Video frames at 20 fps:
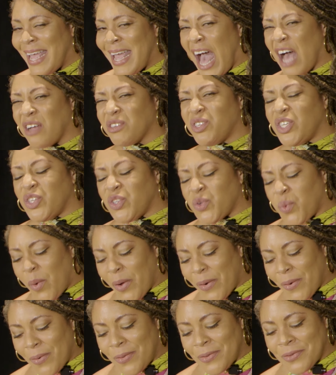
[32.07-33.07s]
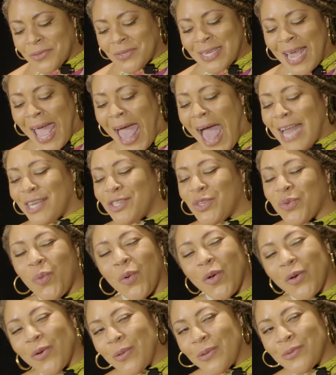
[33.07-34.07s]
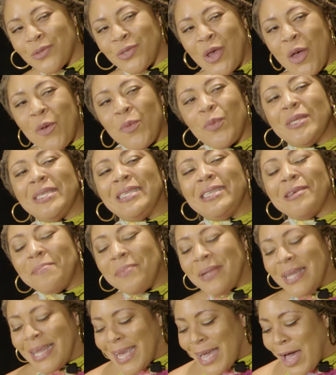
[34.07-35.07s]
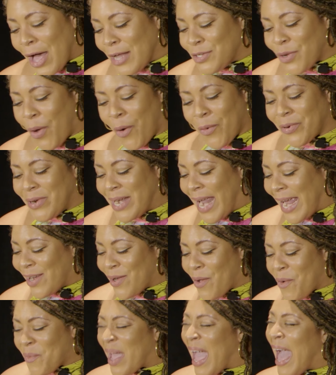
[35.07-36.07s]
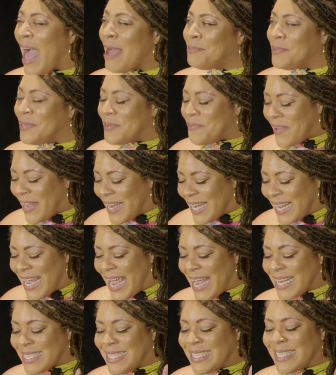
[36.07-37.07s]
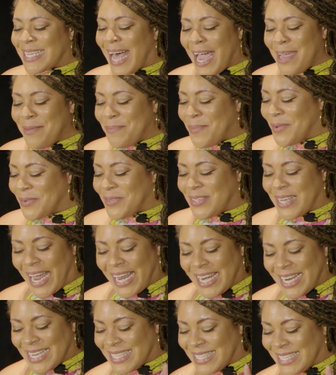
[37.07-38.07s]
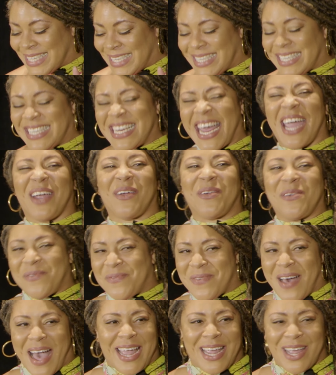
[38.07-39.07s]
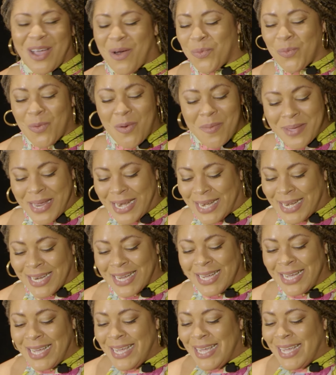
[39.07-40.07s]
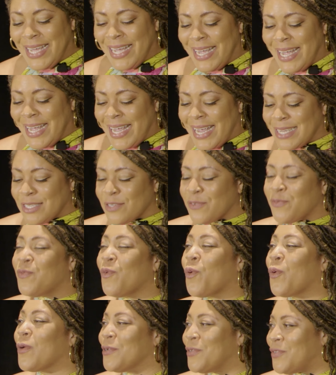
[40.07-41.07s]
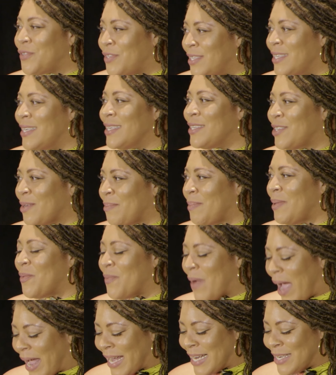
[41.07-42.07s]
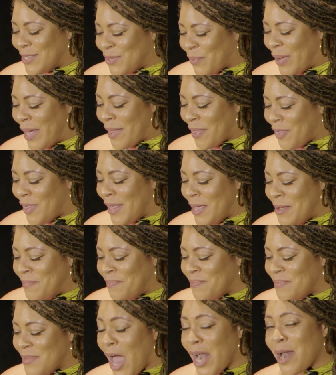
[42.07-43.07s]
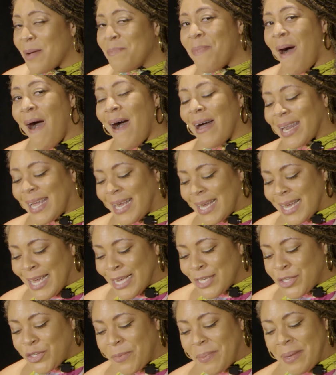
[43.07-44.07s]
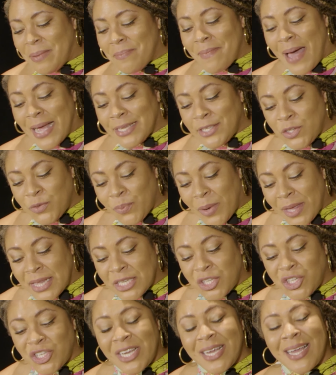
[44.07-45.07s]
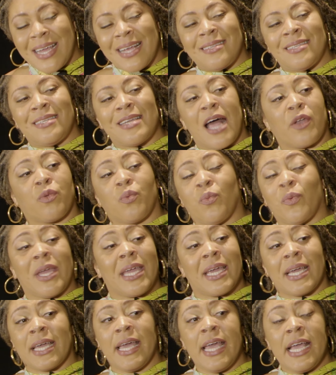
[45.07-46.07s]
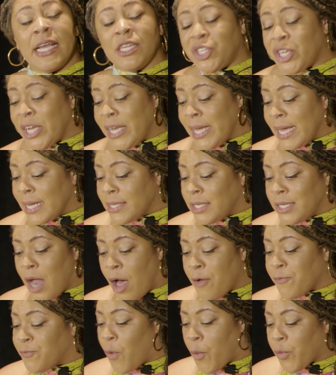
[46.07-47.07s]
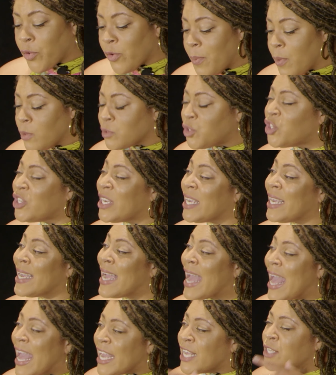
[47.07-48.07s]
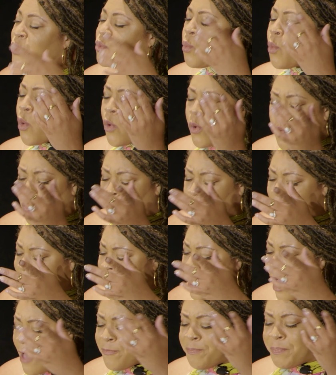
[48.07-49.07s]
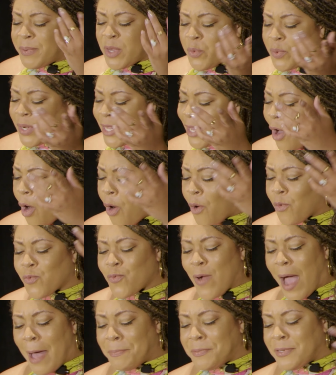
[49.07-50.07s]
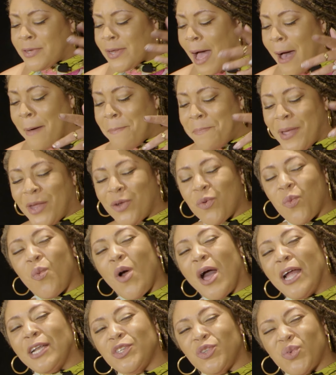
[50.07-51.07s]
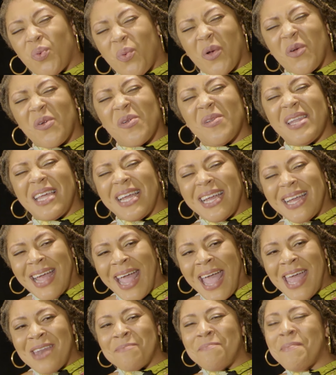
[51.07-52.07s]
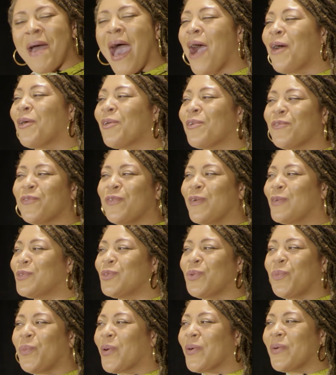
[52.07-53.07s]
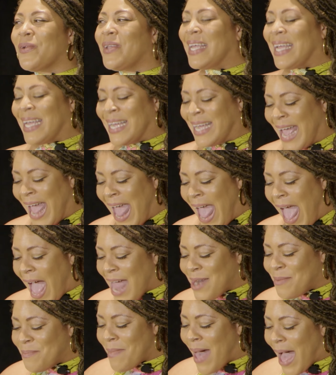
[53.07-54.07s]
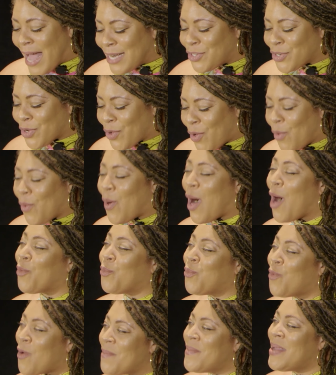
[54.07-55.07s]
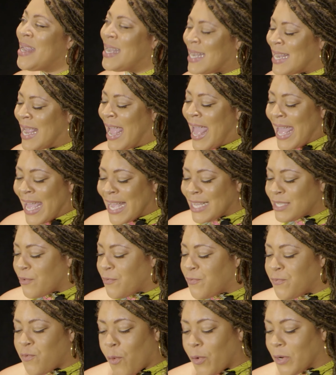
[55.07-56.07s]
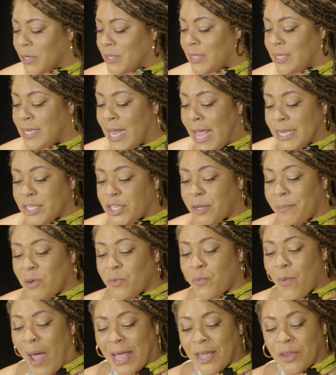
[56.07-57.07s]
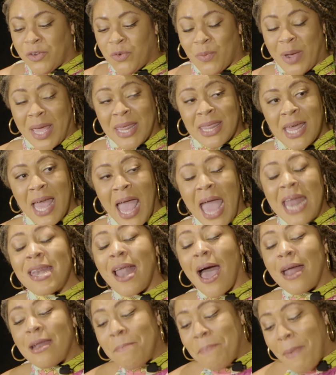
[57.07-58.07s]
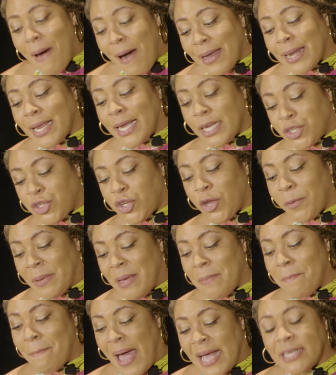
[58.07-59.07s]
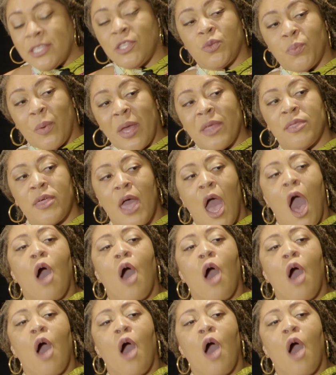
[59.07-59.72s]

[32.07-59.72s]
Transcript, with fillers: how she twirls and twirls, resembling a tornado, captivating and simultaneously terrifying. A woman is a force to be reckoned with not a body to be messed with. She is not weak. She is not vulnerable. She is whirlwind of beauty, all wrapped up in one, twirling and powerful, twirling and magical. A woman is a force to be reckoned with, not a body to be messed with.